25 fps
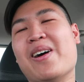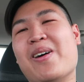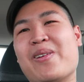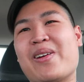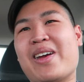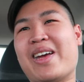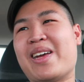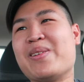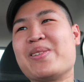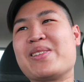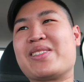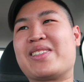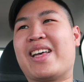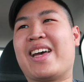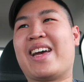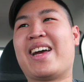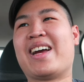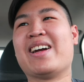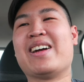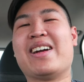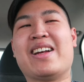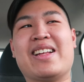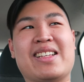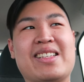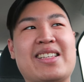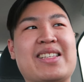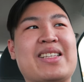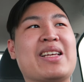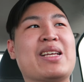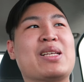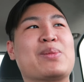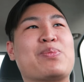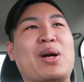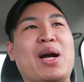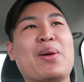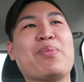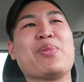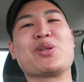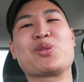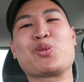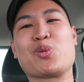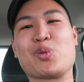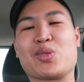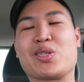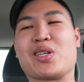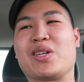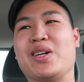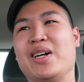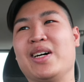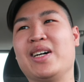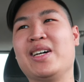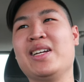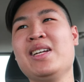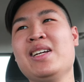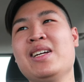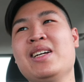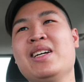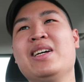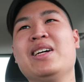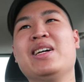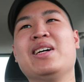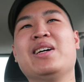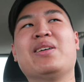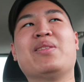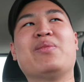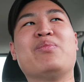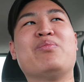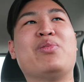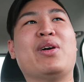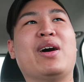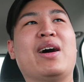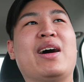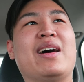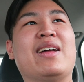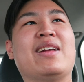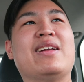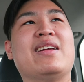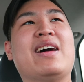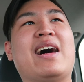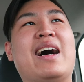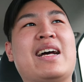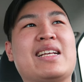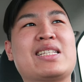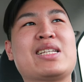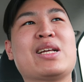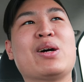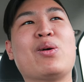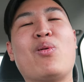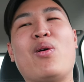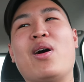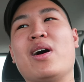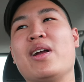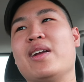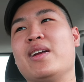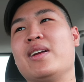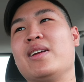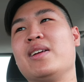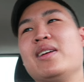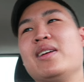okay, he was there and his his purpose was good, but I he still wanted.